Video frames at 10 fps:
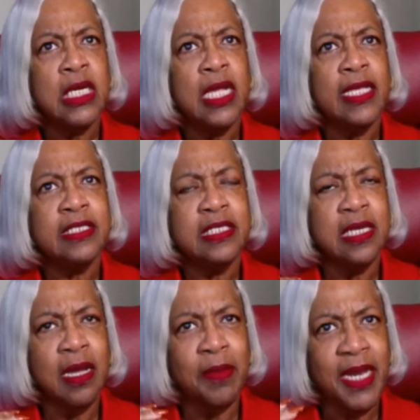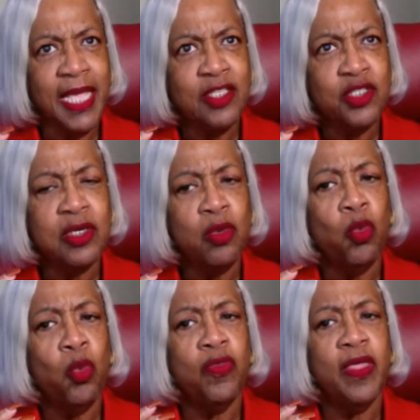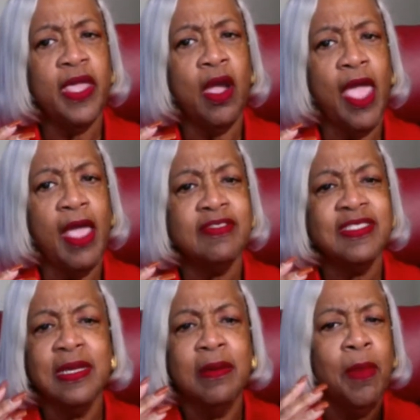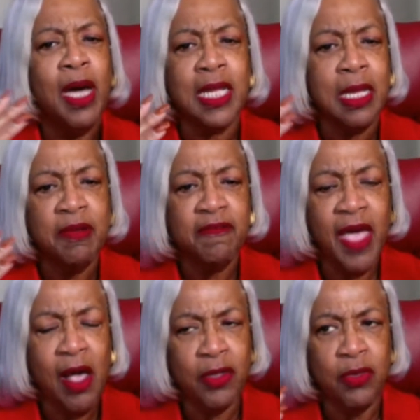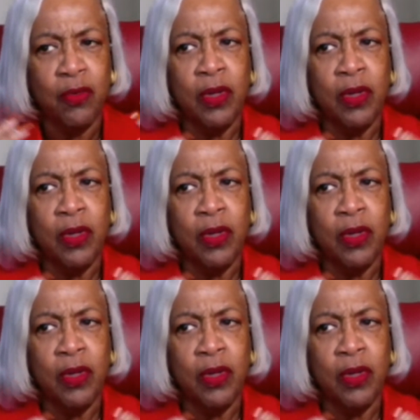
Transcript: as a denomination, they have some modicum of value.